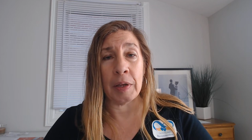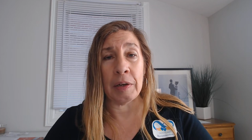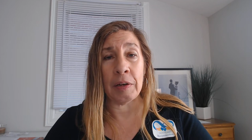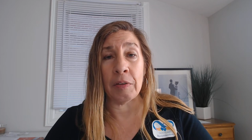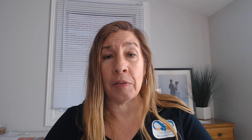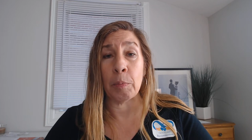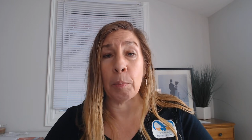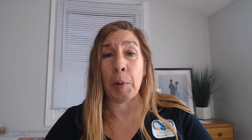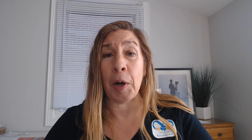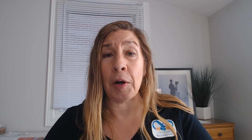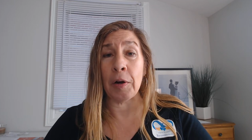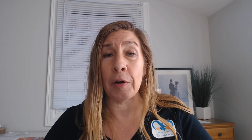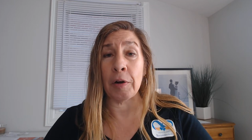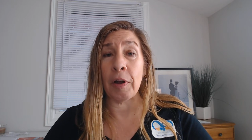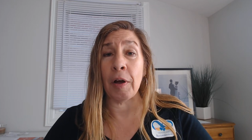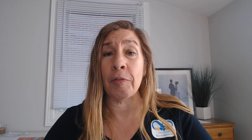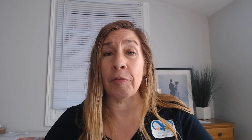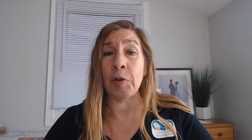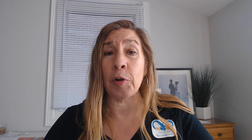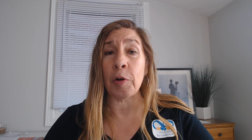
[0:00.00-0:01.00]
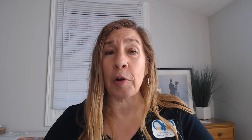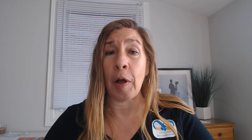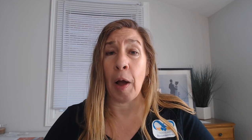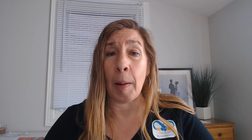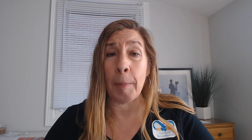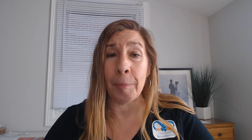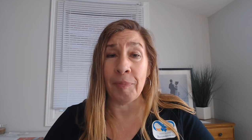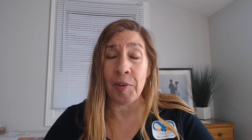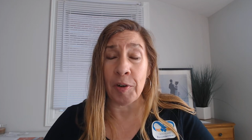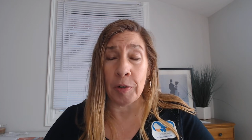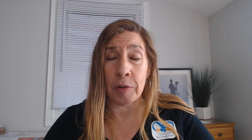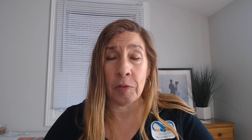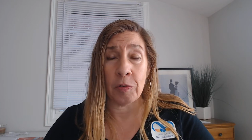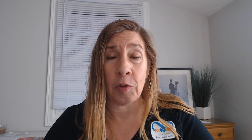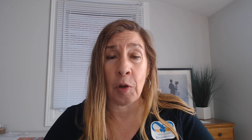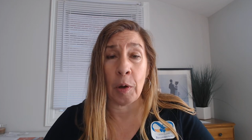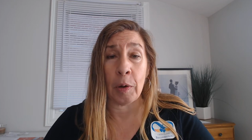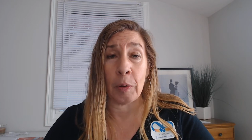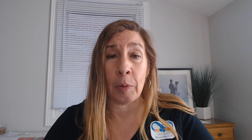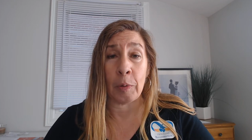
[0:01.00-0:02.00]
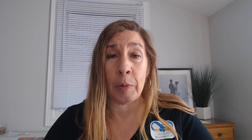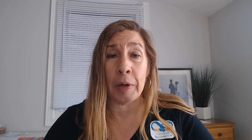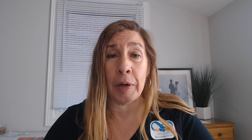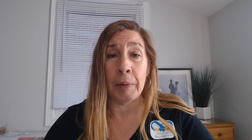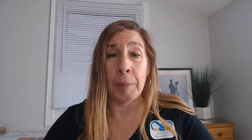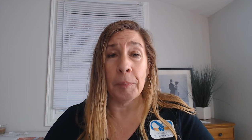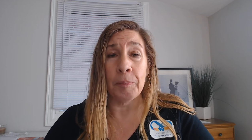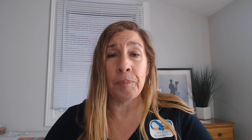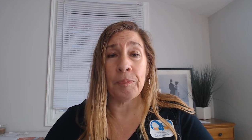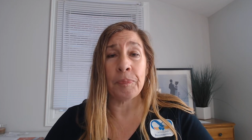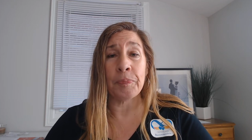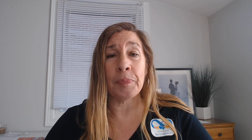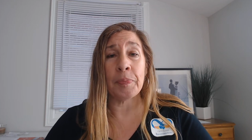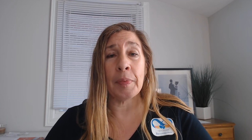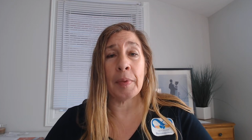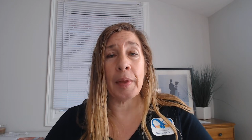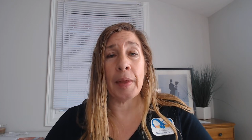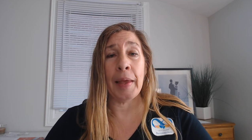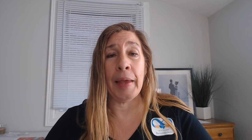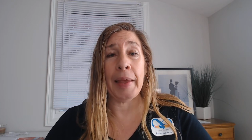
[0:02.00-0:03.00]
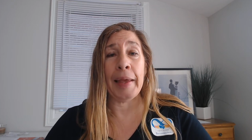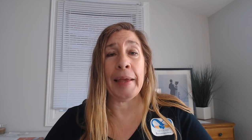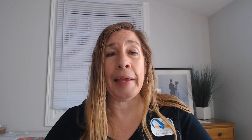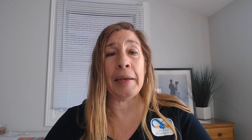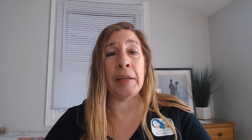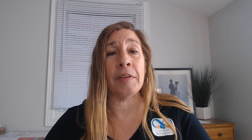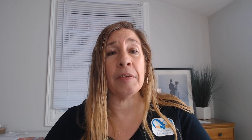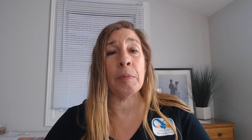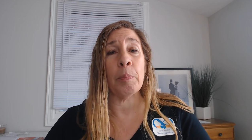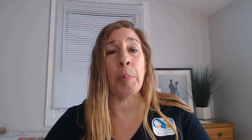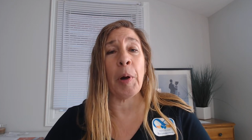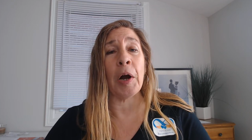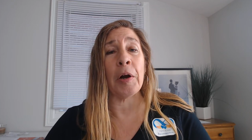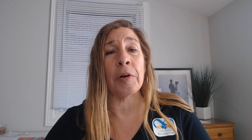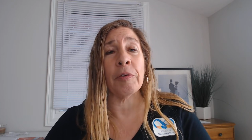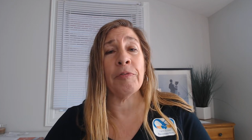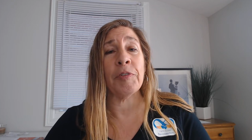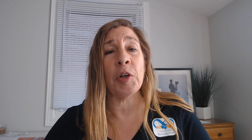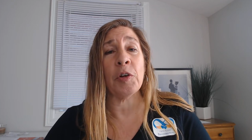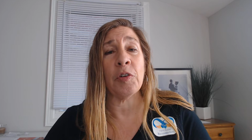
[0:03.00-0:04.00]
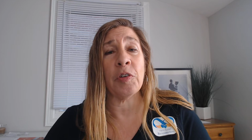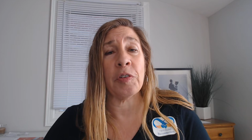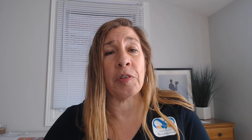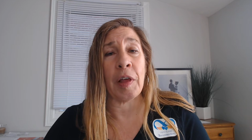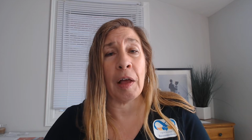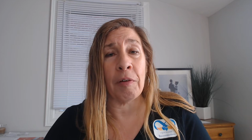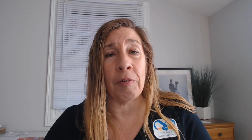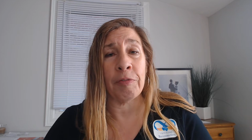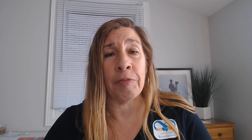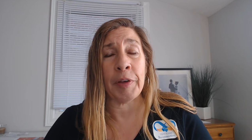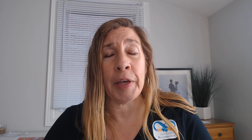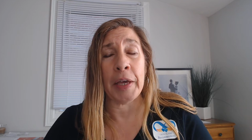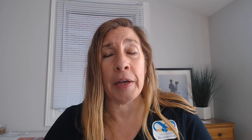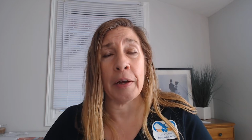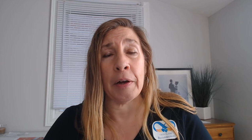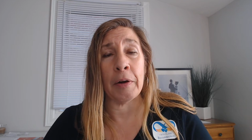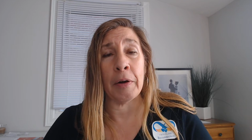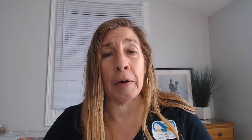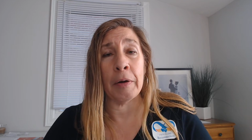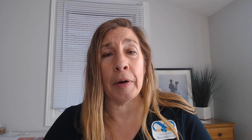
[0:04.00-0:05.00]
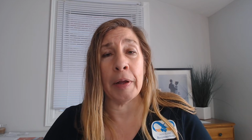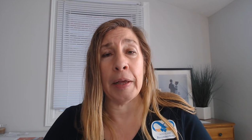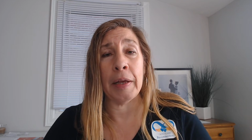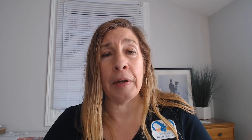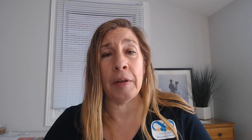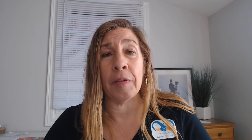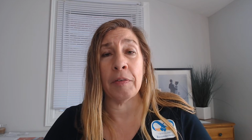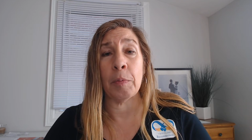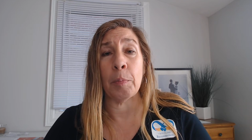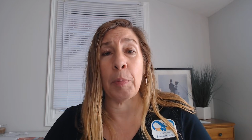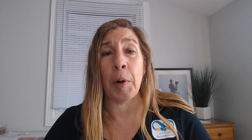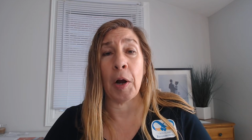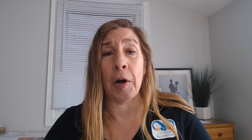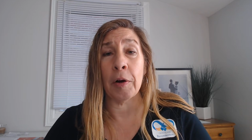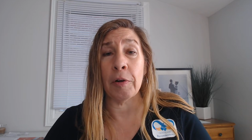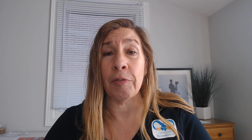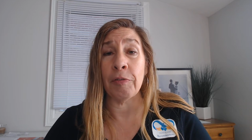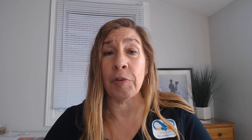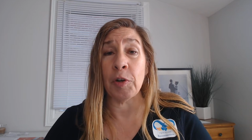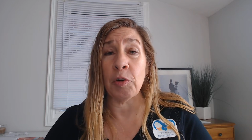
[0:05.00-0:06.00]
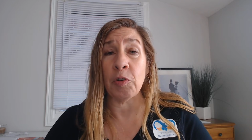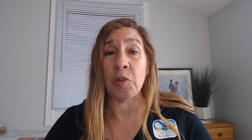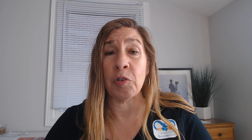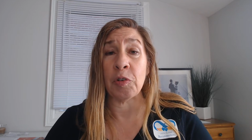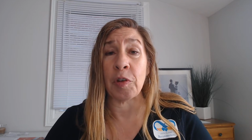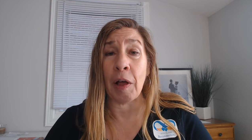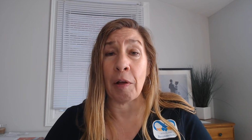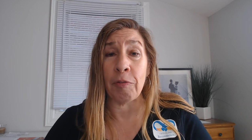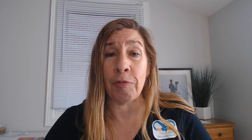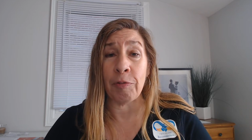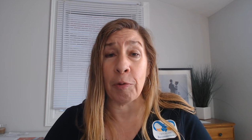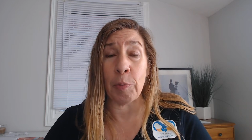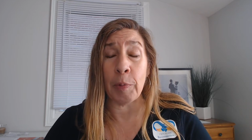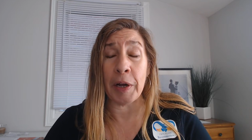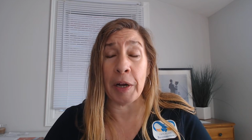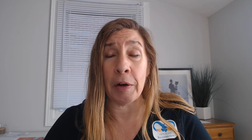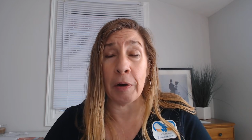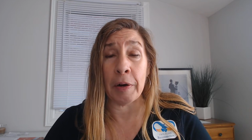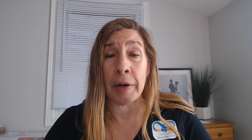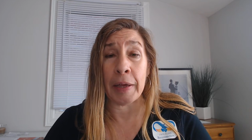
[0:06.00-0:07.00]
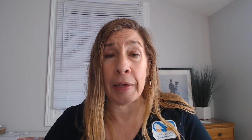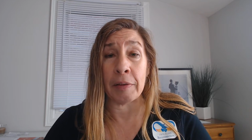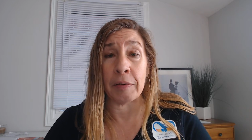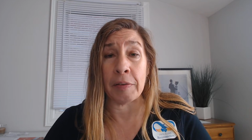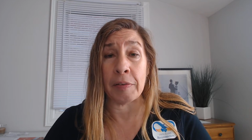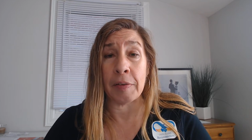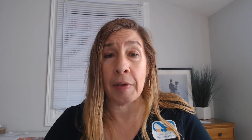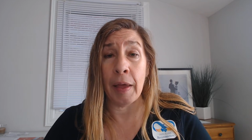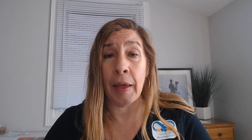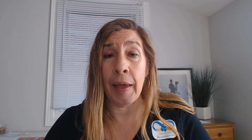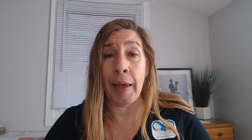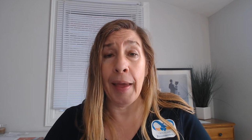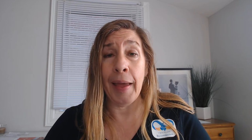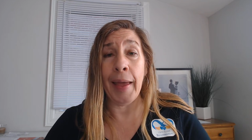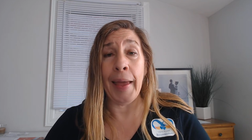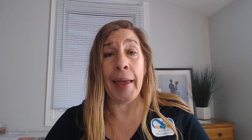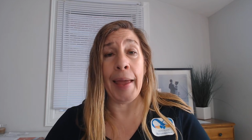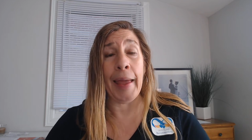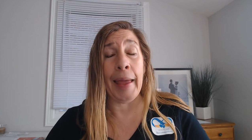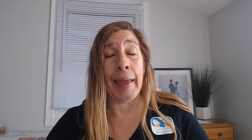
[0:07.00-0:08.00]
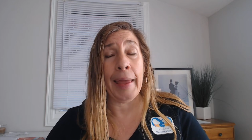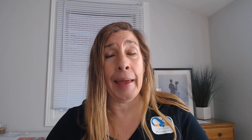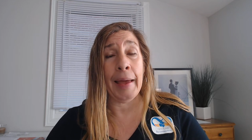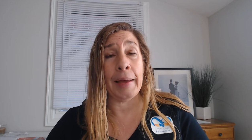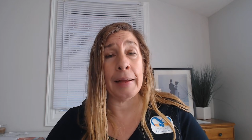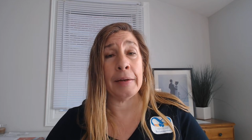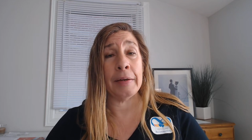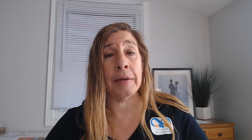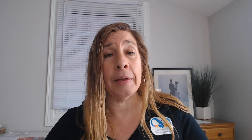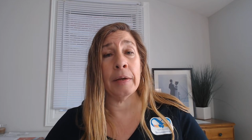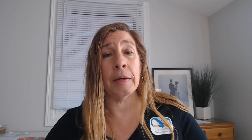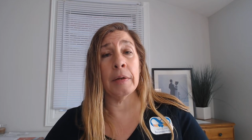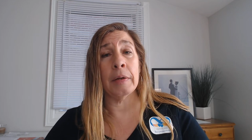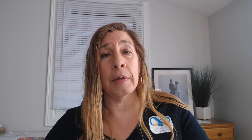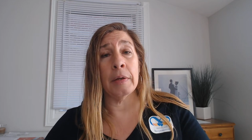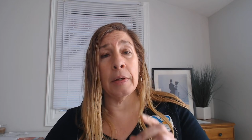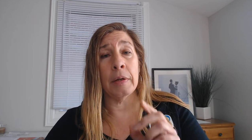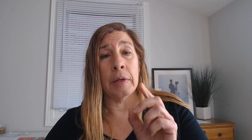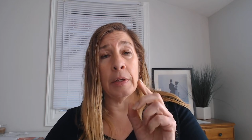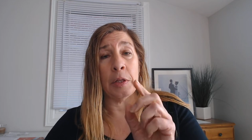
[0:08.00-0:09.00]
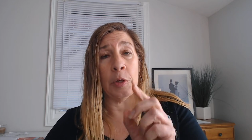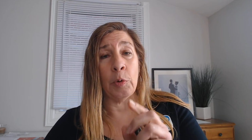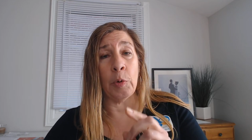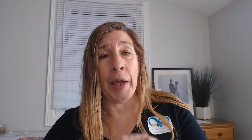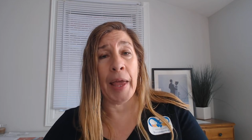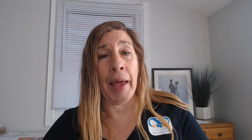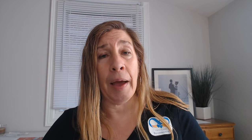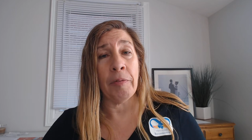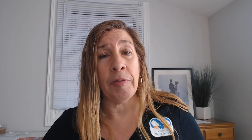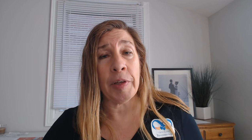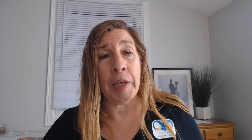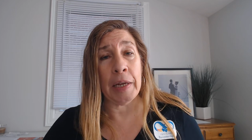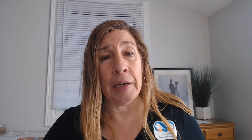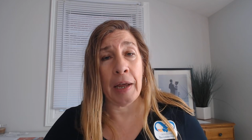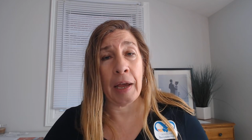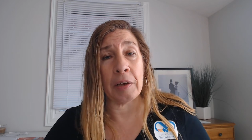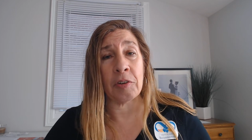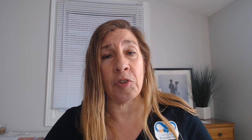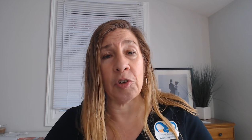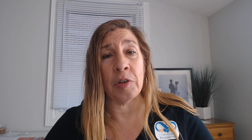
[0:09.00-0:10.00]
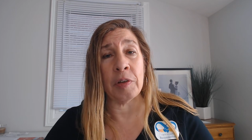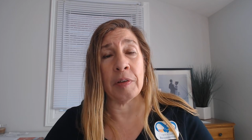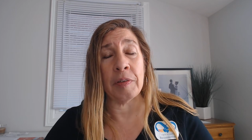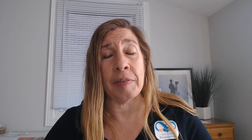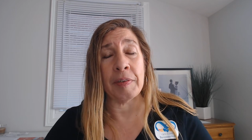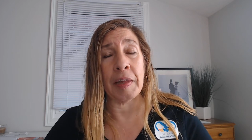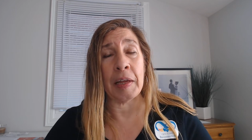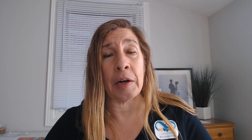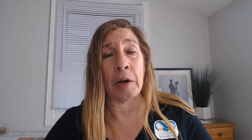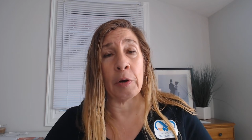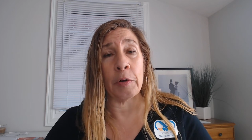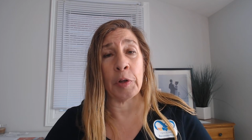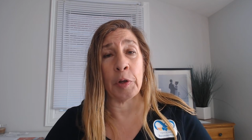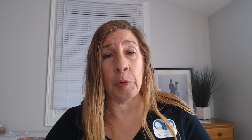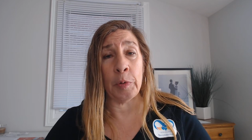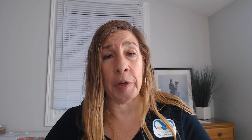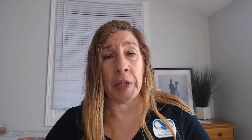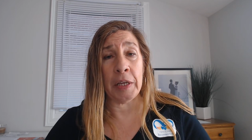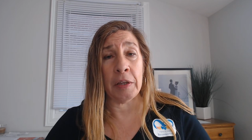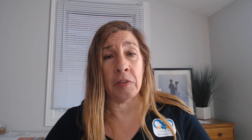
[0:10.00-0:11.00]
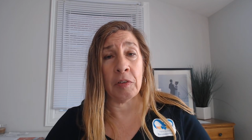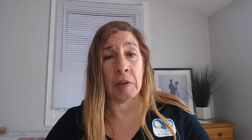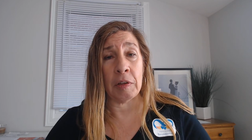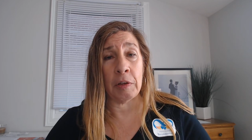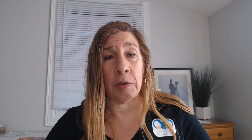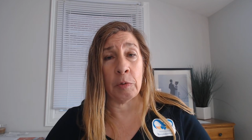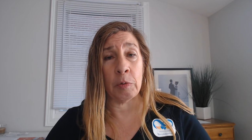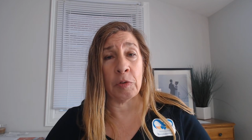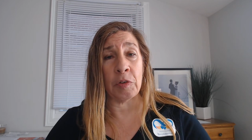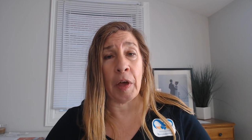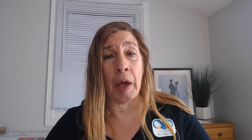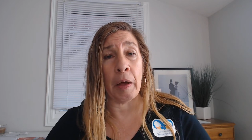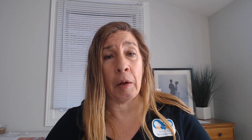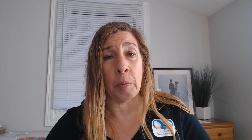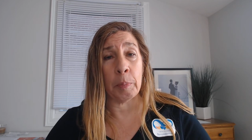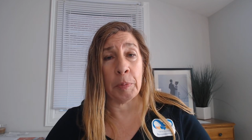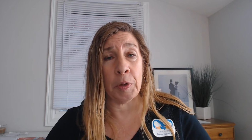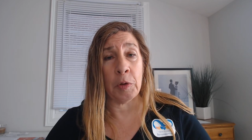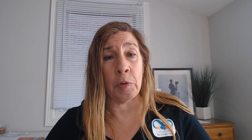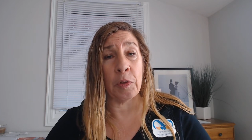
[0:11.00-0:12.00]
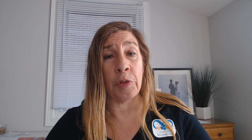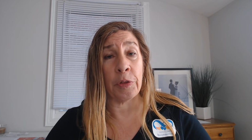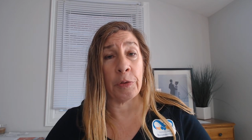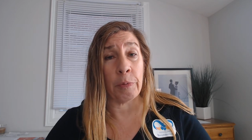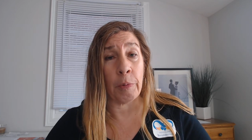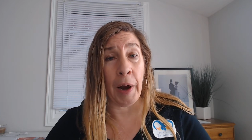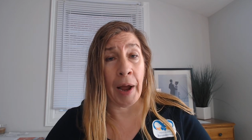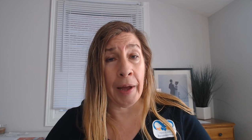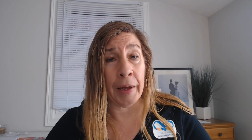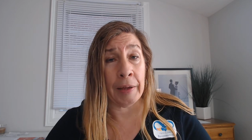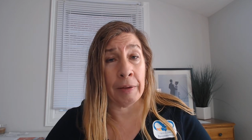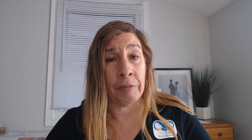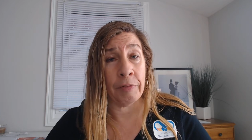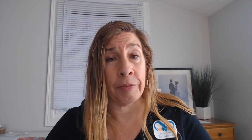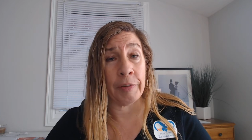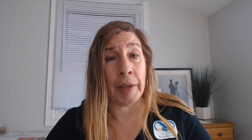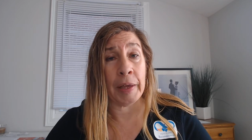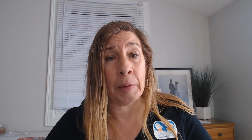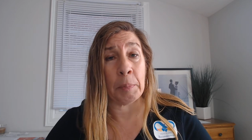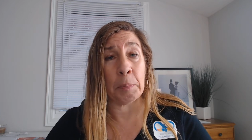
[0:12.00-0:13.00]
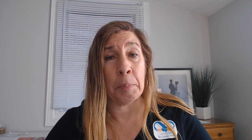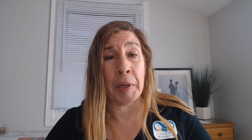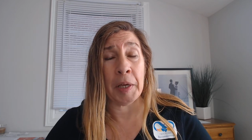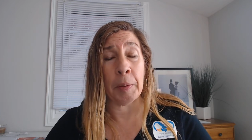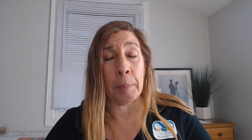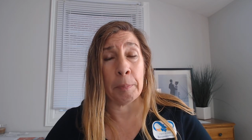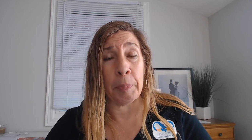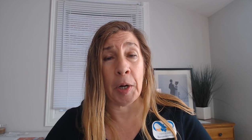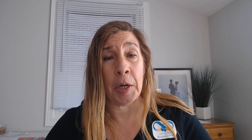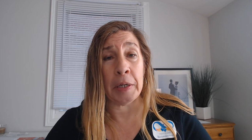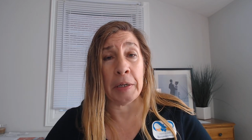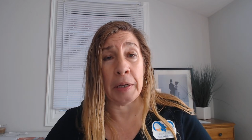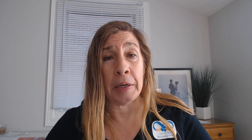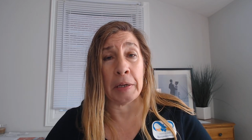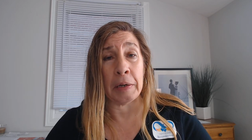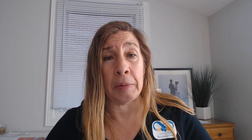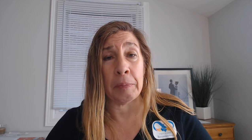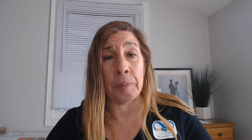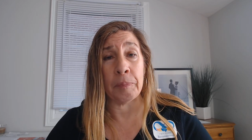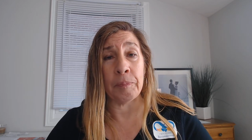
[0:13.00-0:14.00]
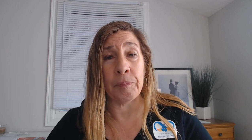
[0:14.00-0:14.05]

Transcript: It is a part of your comfort zone. It is a part of your self-care. It is a part of your self-awareness. And you have connections that are unique to you to help you thrive and be abundant.